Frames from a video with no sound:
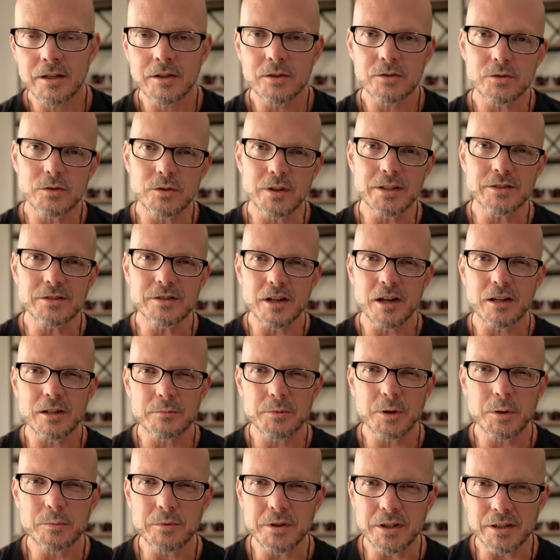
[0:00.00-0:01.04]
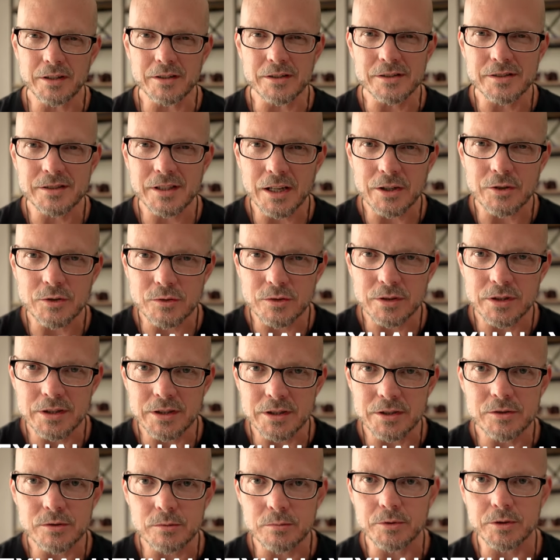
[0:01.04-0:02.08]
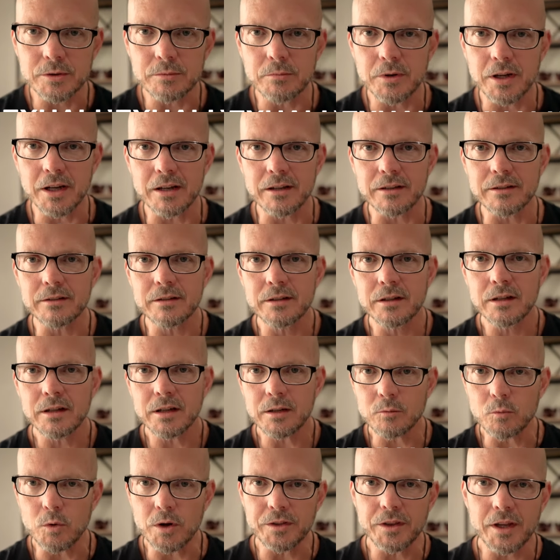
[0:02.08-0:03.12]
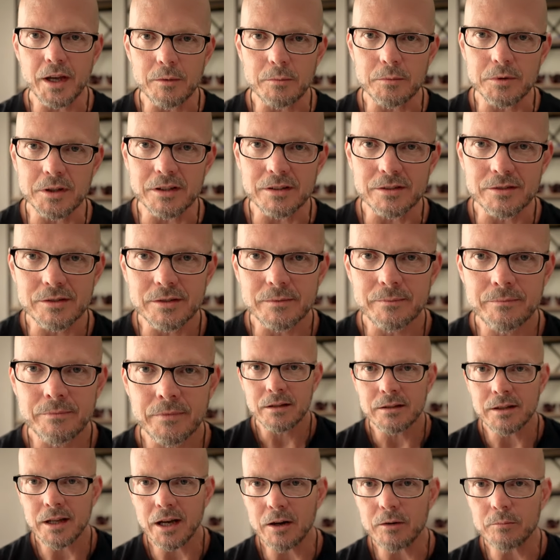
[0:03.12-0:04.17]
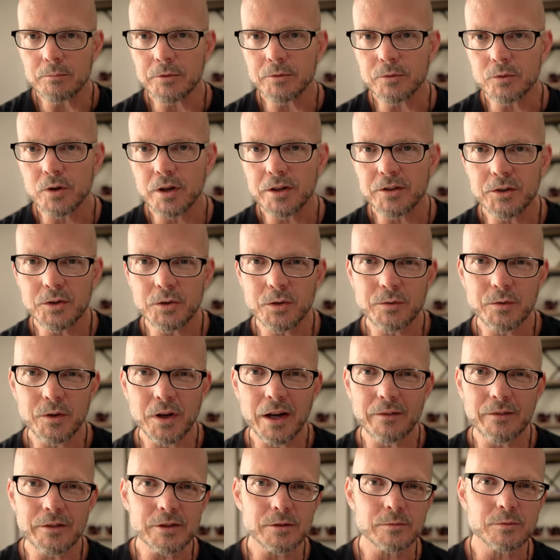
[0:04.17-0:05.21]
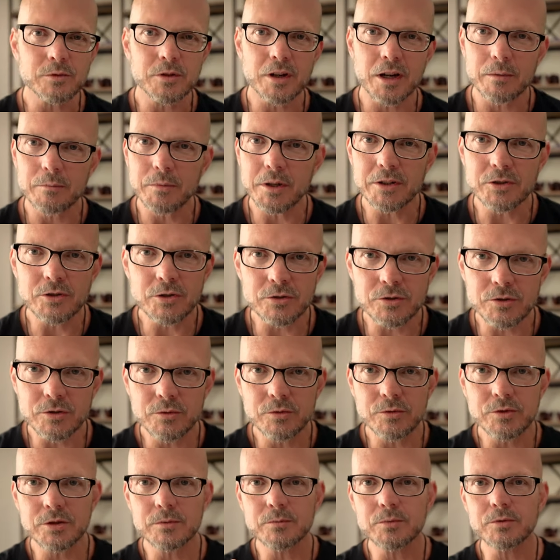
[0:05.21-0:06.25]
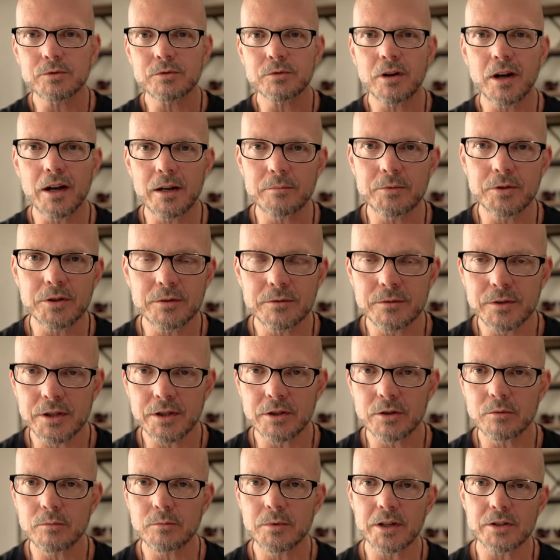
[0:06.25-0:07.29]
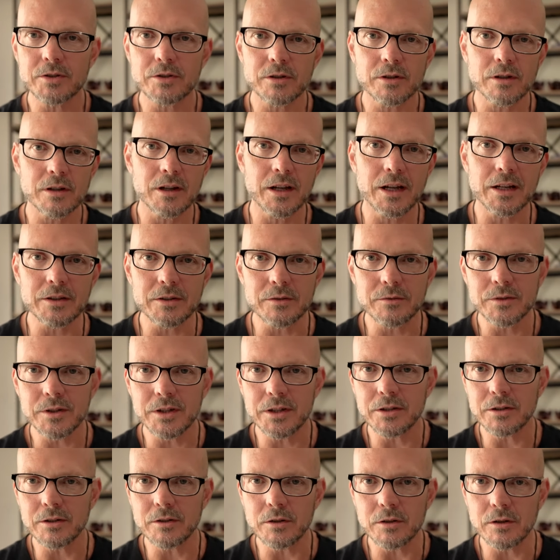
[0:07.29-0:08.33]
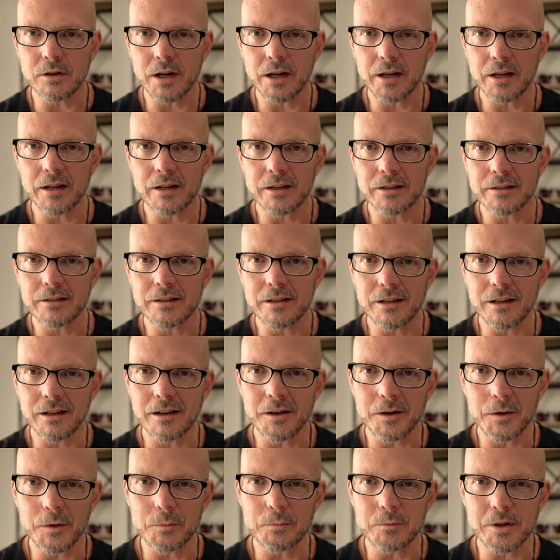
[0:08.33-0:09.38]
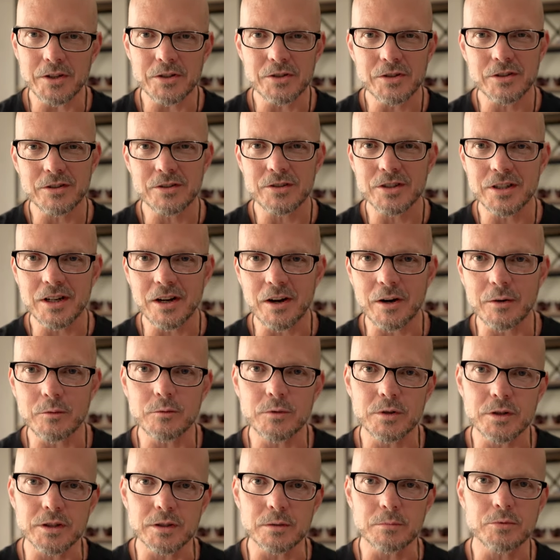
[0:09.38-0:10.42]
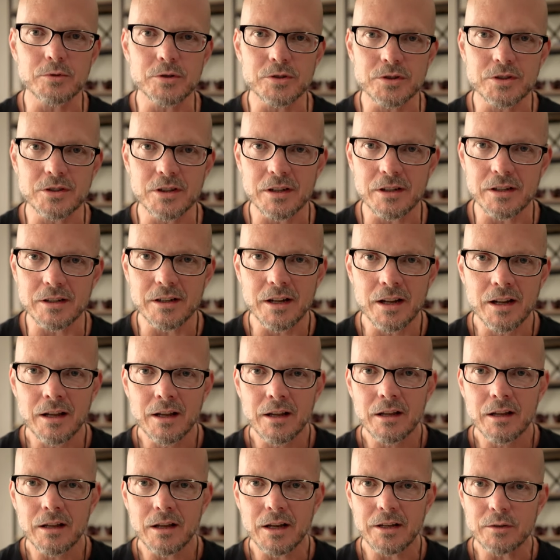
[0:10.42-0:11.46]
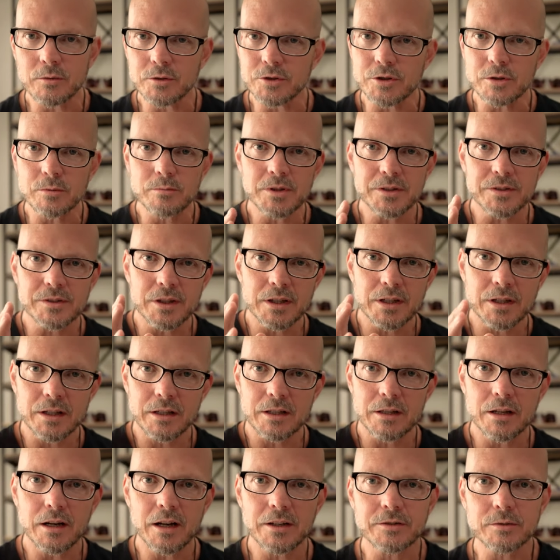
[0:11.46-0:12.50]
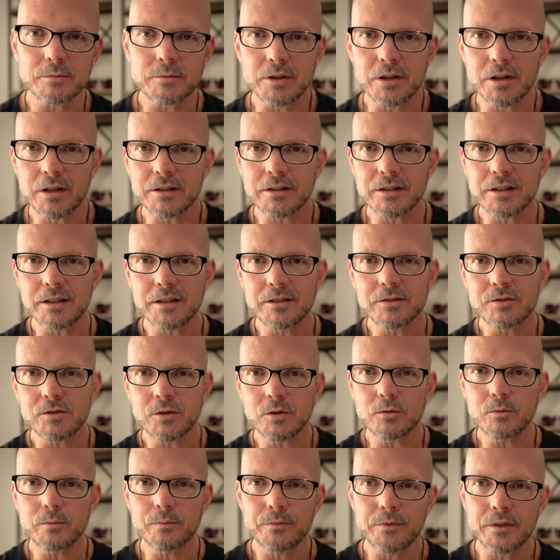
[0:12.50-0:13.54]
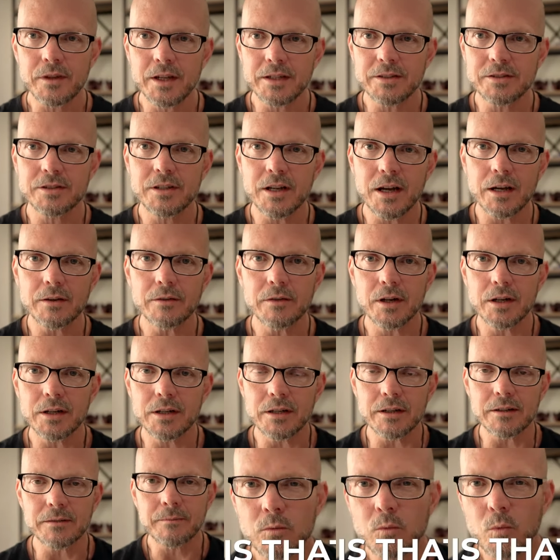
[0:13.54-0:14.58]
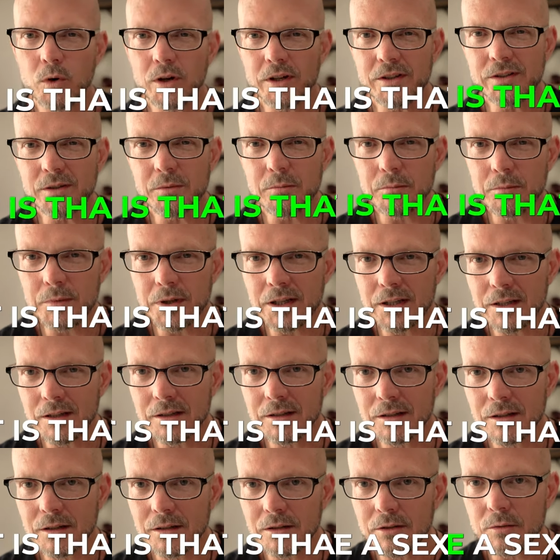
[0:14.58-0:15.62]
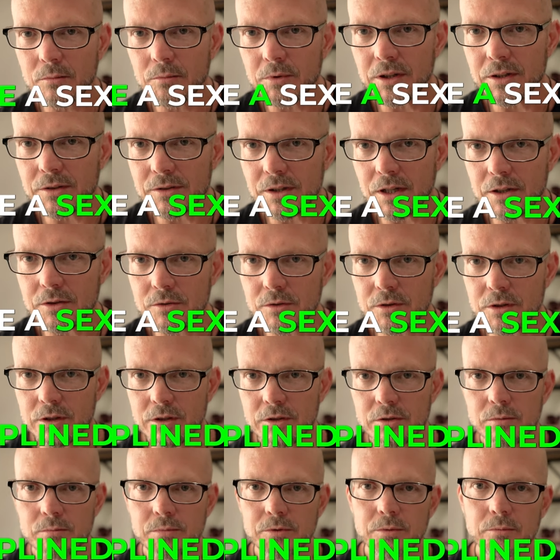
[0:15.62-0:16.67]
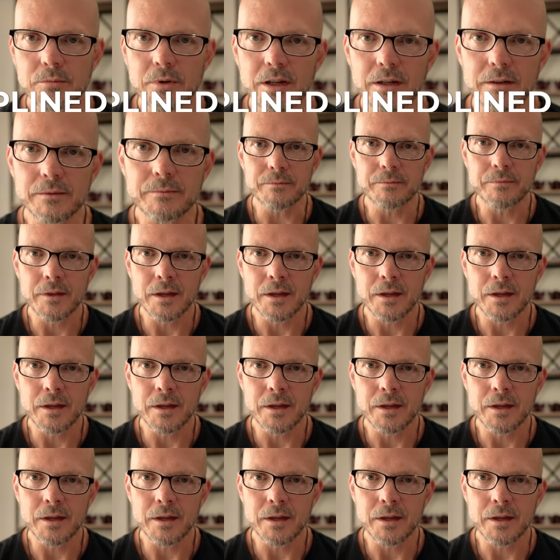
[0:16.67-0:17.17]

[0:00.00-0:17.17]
So let's talk about being a sexually disciplined man and what that means. Now, before I do, if you haven't subscribed, make sure to subscribe to the video, make sure to like the video, and uh, make sure to share. I really appreciate it. I don't want you to miss any of the awesome content. So let's dive on in. What does it mean to be a sexually disciplined man?